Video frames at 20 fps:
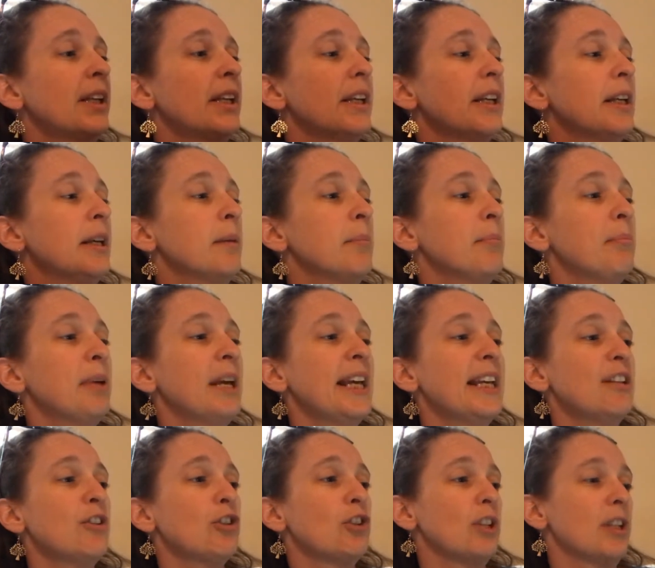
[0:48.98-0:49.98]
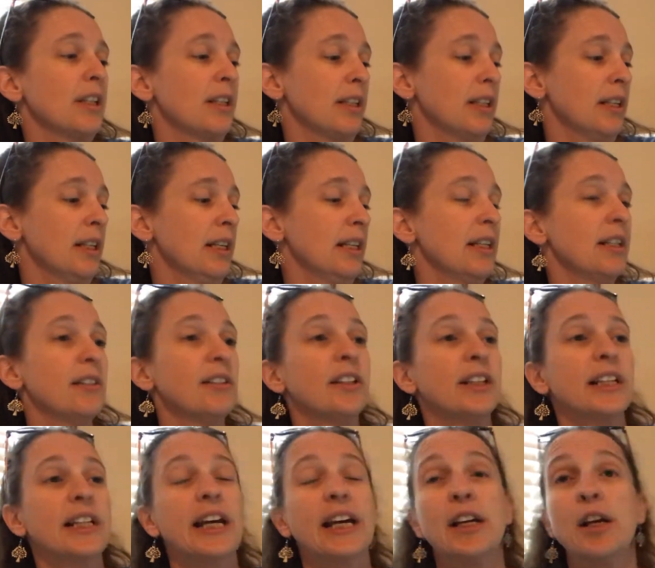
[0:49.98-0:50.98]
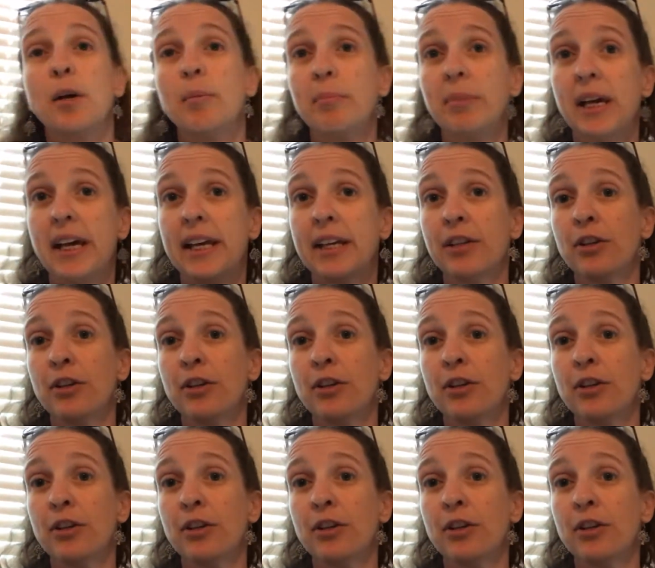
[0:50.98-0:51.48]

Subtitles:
impatient to get up and